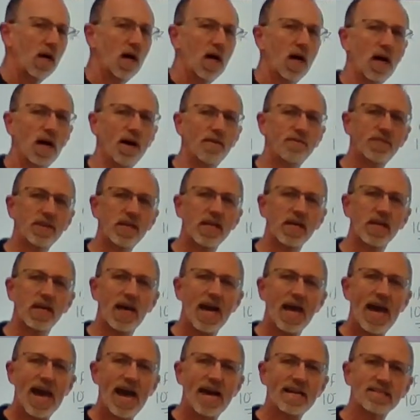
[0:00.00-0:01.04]
of the
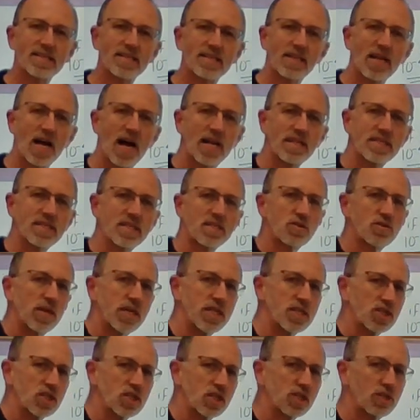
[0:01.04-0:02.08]
acid
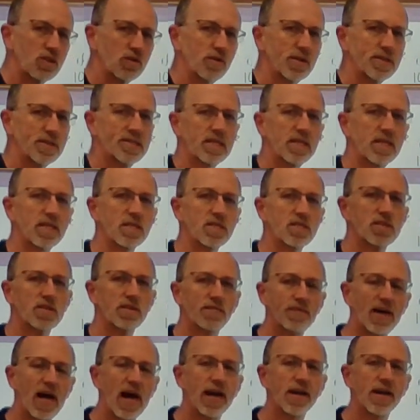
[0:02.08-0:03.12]
concentration to its
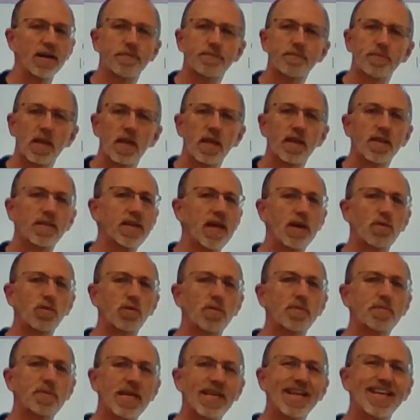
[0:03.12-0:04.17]
initial value. They
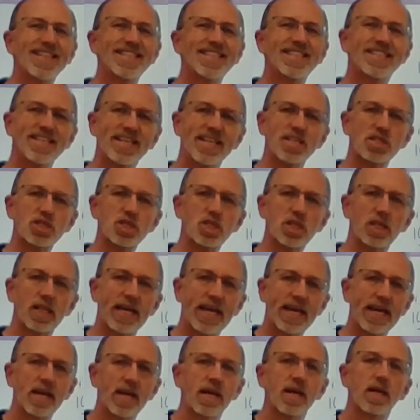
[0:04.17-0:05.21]
will be
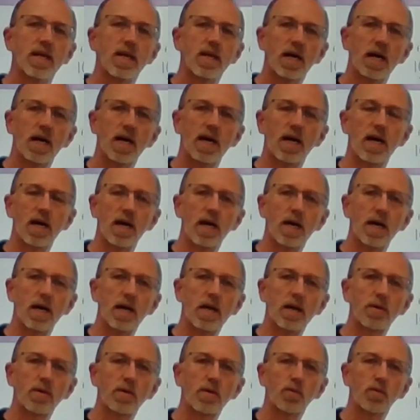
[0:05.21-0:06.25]
essentially,
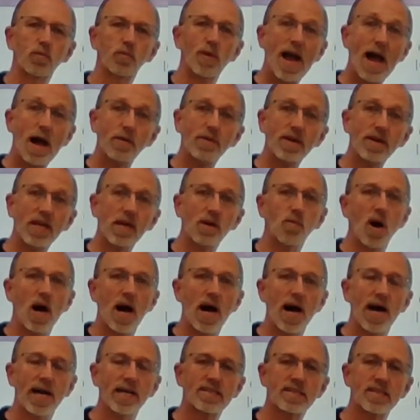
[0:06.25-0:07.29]

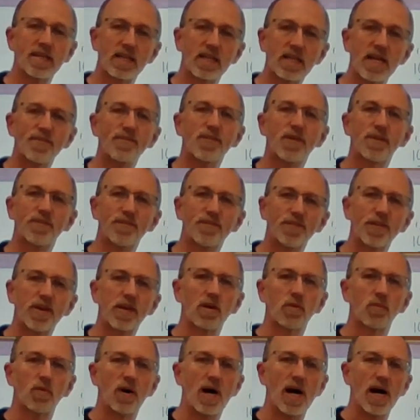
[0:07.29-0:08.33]
rounding-wise, significant
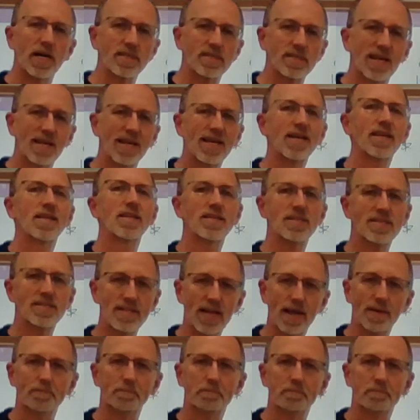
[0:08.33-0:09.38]
figure-wise, the
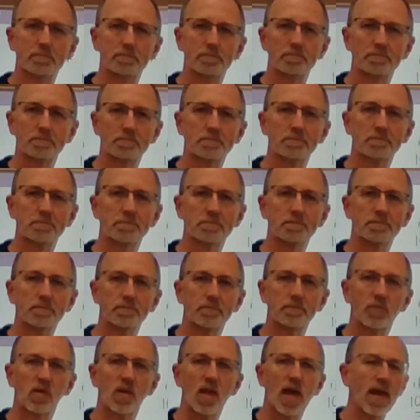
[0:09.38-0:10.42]
same.
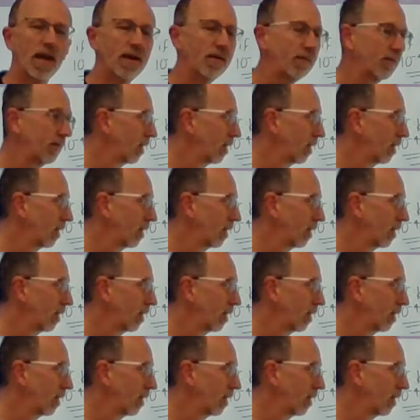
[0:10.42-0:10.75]
Okay?